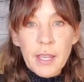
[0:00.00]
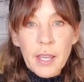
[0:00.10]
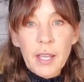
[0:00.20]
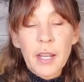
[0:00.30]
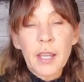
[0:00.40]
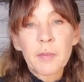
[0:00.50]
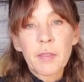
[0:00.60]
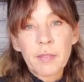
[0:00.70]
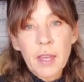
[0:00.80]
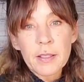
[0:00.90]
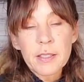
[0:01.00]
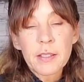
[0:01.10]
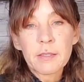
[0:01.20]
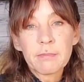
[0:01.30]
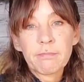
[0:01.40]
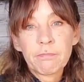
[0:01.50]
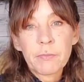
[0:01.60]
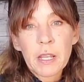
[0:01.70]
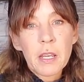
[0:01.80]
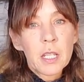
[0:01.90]
And that's it.
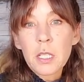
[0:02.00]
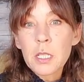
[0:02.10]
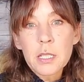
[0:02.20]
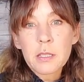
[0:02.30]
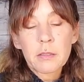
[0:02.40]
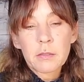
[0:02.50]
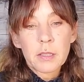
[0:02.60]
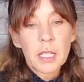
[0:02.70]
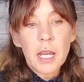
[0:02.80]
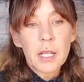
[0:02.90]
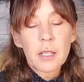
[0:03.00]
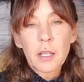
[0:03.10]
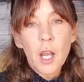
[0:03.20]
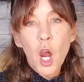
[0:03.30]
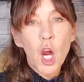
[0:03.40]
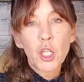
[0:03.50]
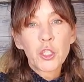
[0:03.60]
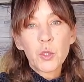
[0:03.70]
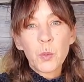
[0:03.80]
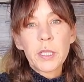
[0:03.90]
He doesn't like
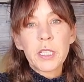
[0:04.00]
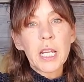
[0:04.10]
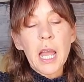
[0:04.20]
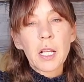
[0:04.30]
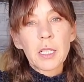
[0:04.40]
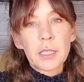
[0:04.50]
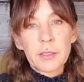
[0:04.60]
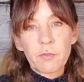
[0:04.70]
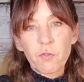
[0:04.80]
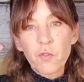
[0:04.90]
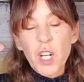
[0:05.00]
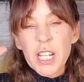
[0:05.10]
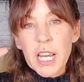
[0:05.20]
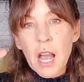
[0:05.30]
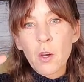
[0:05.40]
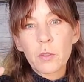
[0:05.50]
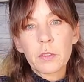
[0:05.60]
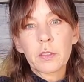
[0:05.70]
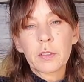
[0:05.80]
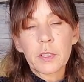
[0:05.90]
argue and yell and freak out
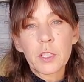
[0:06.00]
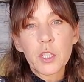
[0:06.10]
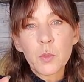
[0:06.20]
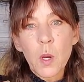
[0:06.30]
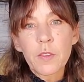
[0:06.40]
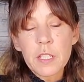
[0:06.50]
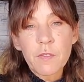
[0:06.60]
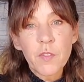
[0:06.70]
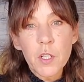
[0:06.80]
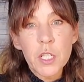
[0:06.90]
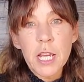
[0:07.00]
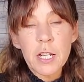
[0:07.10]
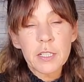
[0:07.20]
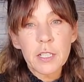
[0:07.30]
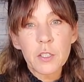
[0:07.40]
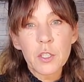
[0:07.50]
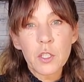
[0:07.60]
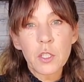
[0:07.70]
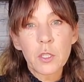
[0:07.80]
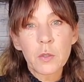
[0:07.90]
and do all these fear tactics
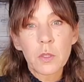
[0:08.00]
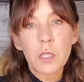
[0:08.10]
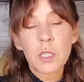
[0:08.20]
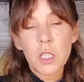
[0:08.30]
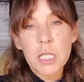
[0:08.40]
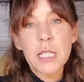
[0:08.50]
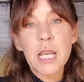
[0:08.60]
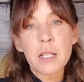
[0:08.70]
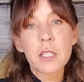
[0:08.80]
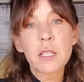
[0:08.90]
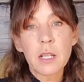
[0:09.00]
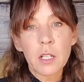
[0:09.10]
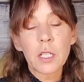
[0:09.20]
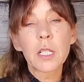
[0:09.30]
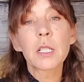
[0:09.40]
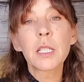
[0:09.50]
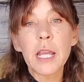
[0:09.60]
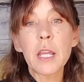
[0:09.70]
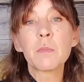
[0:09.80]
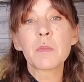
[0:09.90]
to you. He just stands there and
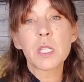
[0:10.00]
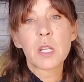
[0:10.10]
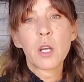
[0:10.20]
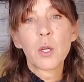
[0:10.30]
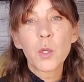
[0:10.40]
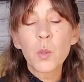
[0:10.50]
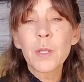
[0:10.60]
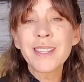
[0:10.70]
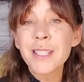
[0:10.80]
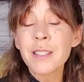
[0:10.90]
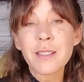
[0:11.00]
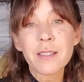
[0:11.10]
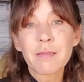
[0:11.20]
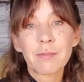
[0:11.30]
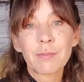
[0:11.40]
claims who he is.